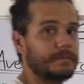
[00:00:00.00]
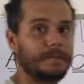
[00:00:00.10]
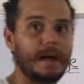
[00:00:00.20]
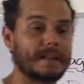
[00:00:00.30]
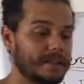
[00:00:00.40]

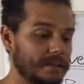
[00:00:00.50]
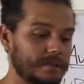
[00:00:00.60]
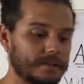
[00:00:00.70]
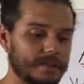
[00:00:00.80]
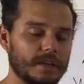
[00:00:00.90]
At the end
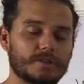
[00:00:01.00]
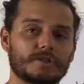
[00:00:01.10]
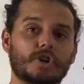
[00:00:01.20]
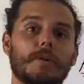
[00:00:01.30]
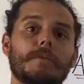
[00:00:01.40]
of the day,
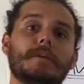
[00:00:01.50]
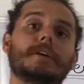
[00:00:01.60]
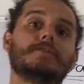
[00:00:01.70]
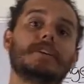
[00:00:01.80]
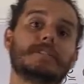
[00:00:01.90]
just coming
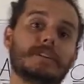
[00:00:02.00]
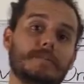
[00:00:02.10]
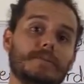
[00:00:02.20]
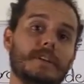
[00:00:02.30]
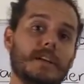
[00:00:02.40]
back to the
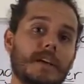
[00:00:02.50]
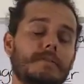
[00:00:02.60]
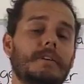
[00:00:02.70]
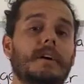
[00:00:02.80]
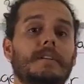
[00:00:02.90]
example that I gave
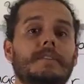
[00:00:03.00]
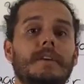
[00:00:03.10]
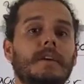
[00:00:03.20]
you guys,